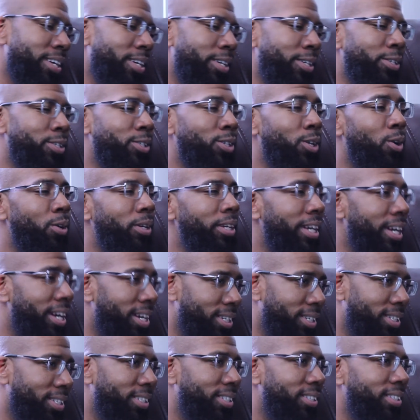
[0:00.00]
So
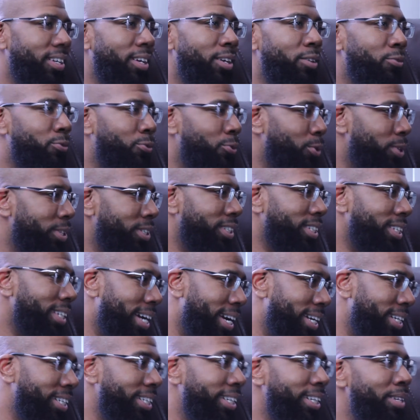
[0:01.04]
yes, unfortunately,
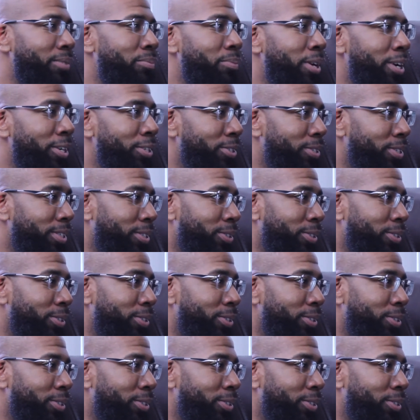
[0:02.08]
I did major in